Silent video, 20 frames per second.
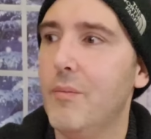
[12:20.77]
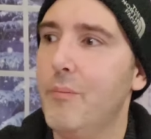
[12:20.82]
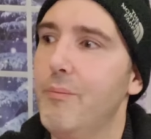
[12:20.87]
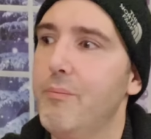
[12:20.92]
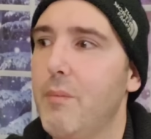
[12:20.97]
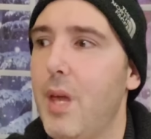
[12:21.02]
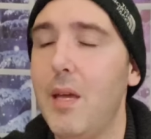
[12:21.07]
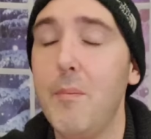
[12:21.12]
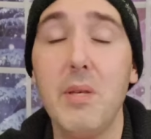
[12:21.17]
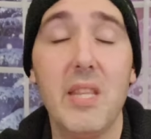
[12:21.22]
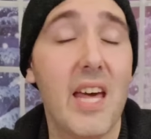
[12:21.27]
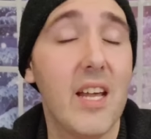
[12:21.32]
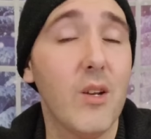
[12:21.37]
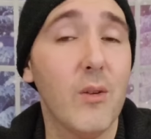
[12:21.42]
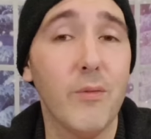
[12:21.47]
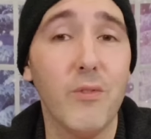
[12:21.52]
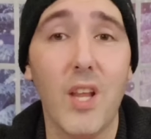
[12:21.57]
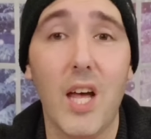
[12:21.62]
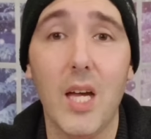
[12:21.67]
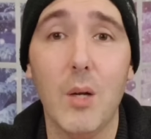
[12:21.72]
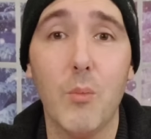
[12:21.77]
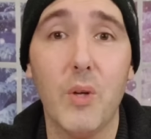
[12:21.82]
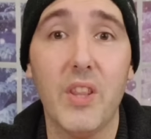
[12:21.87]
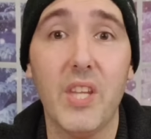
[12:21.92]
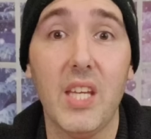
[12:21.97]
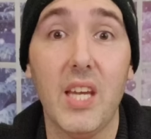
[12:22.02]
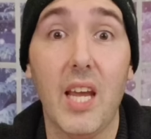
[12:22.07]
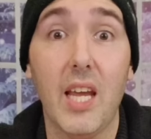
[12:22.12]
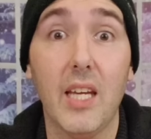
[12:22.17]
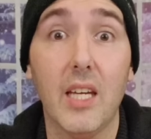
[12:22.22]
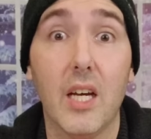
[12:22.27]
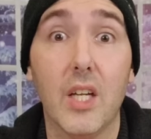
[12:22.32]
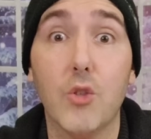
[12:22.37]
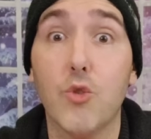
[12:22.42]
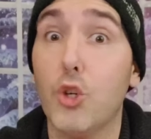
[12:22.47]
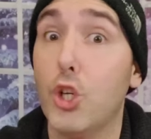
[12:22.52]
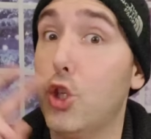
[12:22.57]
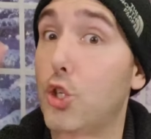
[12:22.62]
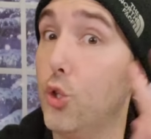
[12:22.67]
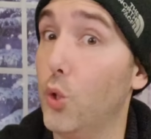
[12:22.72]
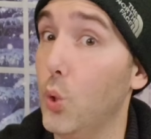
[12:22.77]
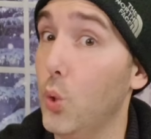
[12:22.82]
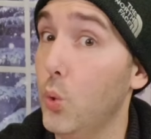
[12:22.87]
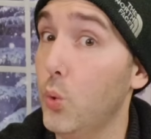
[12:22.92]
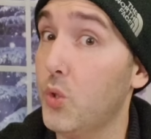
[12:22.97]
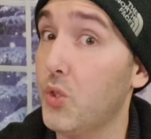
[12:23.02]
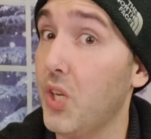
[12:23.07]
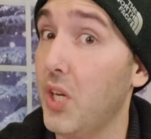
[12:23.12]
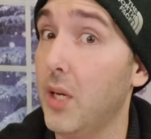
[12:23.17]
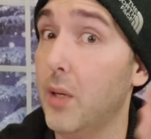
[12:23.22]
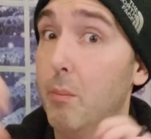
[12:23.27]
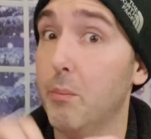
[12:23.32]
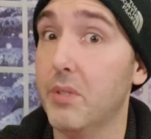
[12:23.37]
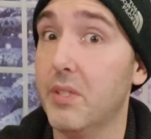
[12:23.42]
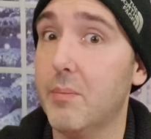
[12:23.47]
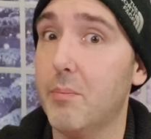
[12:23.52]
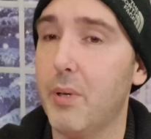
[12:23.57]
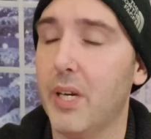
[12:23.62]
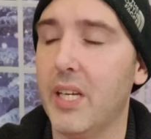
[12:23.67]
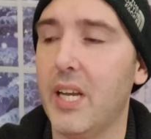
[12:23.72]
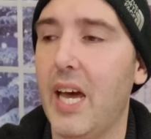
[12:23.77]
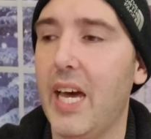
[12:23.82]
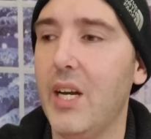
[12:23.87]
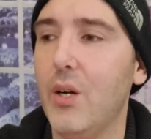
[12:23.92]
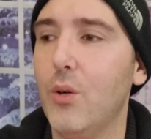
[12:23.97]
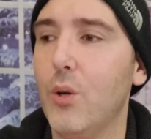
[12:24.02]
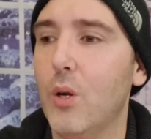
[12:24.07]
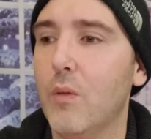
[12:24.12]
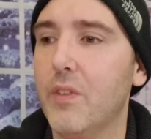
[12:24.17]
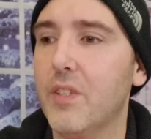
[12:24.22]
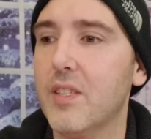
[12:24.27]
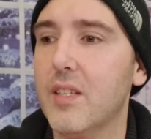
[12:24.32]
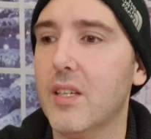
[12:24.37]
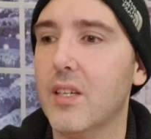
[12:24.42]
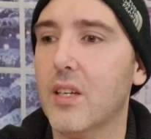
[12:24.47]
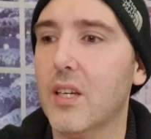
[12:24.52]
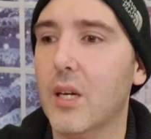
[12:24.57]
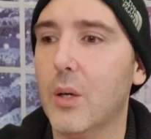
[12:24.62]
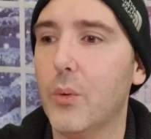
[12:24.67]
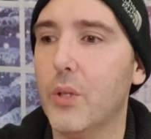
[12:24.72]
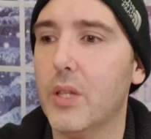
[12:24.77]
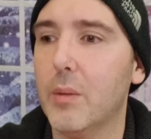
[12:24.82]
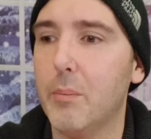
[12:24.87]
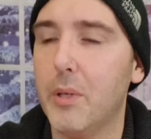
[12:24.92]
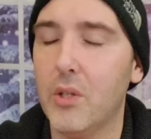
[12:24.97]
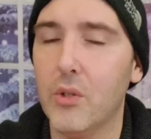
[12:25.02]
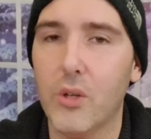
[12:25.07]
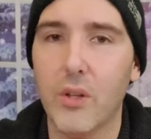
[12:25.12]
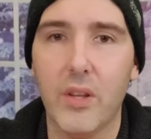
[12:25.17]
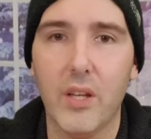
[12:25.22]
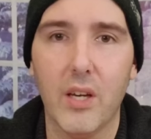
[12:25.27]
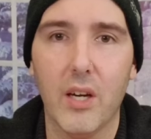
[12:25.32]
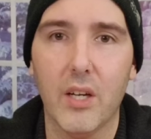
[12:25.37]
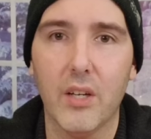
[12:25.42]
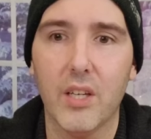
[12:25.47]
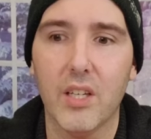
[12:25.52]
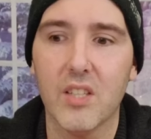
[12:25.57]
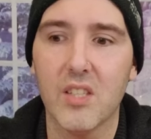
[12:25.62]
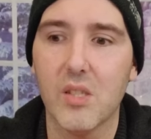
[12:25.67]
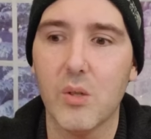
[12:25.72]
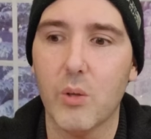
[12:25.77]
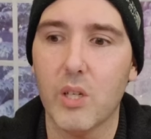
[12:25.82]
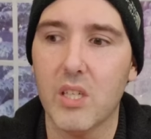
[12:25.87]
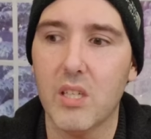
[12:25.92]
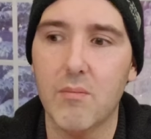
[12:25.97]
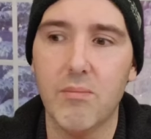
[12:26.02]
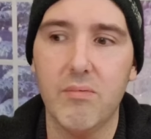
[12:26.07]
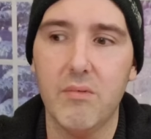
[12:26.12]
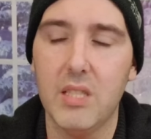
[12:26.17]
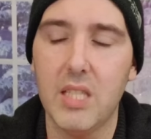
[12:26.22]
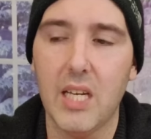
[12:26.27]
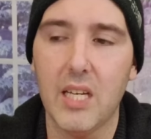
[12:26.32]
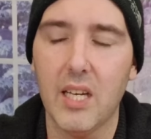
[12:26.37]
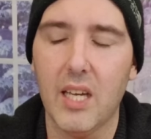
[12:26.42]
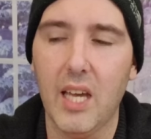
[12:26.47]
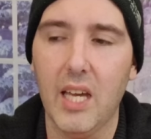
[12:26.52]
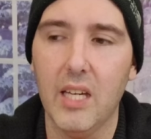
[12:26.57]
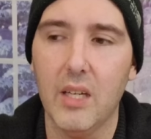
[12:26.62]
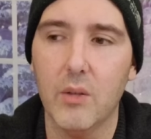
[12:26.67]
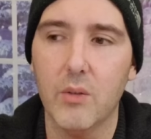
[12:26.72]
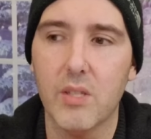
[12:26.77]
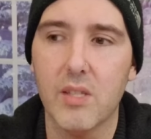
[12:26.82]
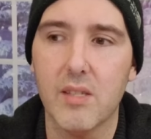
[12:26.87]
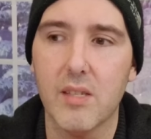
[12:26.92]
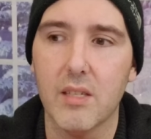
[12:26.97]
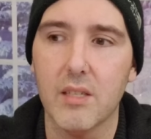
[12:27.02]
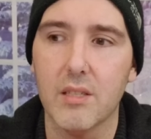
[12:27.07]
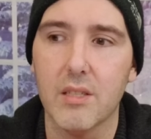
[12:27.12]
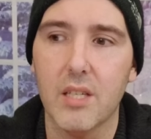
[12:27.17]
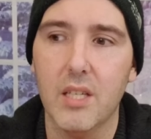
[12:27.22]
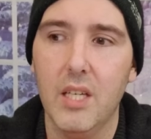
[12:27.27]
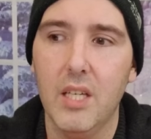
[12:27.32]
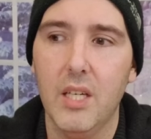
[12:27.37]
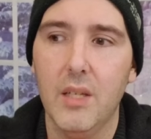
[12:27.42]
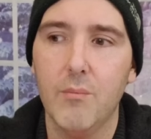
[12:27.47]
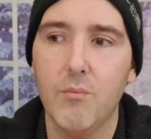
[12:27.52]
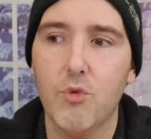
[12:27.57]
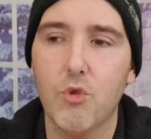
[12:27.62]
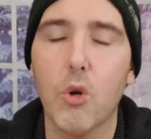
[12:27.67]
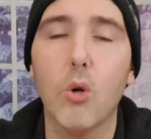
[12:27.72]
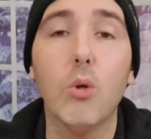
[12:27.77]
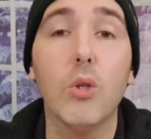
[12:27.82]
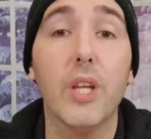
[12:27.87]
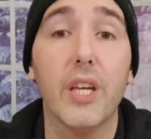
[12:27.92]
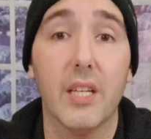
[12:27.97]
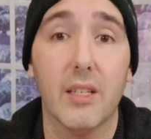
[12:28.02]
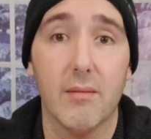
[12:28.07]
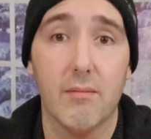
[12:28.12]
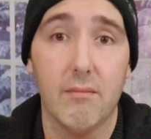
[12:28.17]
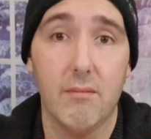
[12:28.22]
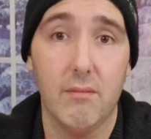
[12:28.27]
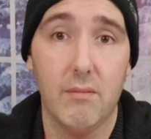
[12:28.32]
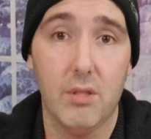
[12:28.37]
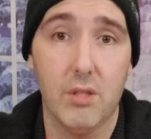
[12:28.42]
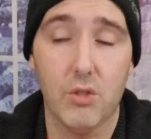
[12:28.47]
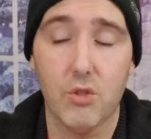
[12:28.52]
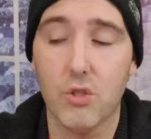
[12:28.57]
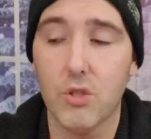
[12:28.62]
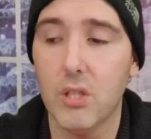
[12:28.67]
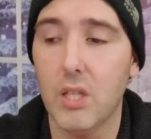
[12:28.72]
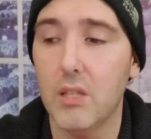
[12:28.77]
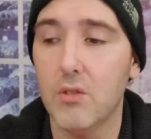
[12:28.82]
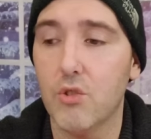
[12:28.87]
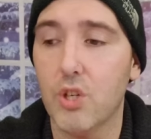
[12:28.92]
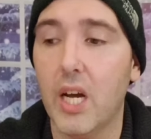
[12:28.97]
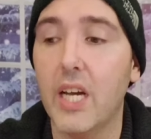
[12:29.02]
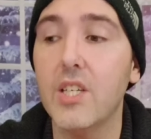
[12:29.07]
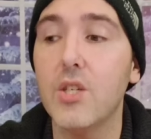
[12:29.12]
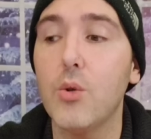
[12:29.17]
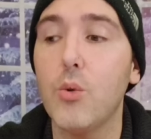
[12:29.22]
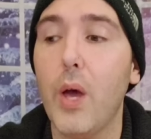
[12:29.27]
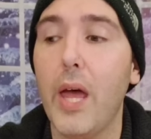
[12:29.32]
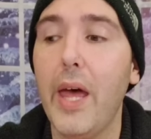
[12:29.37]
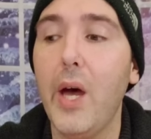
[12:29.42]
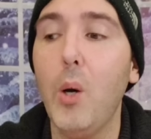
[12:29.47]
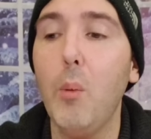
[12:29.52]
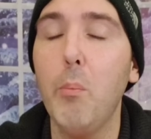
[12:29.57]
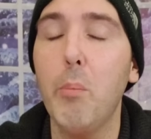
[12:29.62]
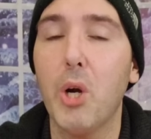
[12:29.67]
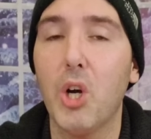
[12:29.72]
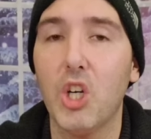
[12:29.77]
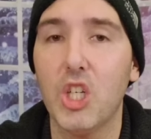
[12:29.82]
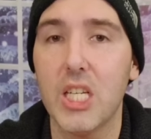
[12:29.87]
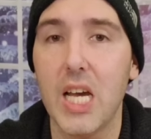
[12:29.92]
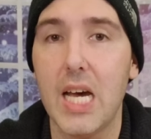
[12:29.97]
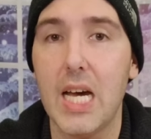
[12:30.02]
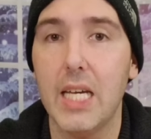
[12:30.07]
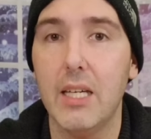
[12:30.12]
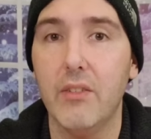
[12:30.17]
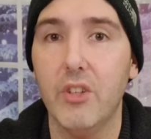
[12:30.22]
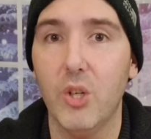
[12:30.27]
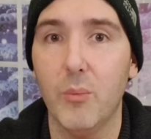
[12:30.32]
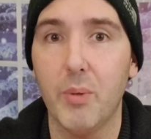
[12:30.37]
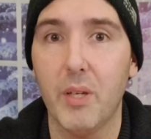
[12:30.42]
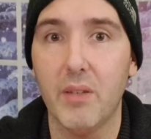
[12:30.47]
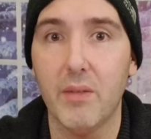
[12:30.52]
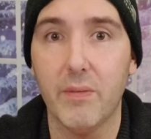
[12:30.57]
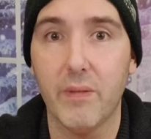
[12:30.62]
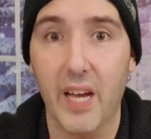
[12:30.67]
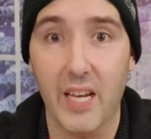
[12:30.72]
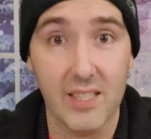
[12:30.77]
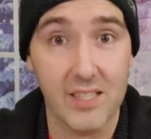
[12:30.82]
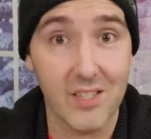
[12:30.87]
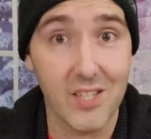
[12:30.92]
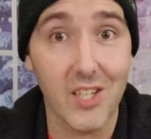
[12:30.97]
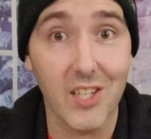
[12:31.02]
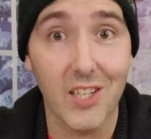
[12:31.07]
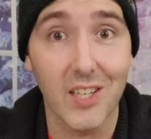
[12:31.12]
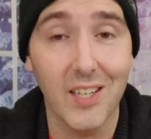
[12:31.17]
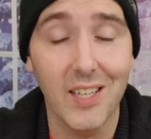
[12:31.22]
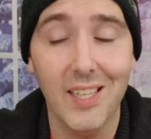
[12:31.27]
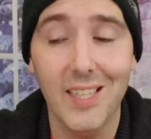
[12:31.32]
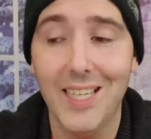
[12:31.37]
Maybe that'll fly with the 800 new subs, but I don't know if it's gonna go with the bulk of the audience who are dead accounts and trolling, trying to help her die a little bit faster.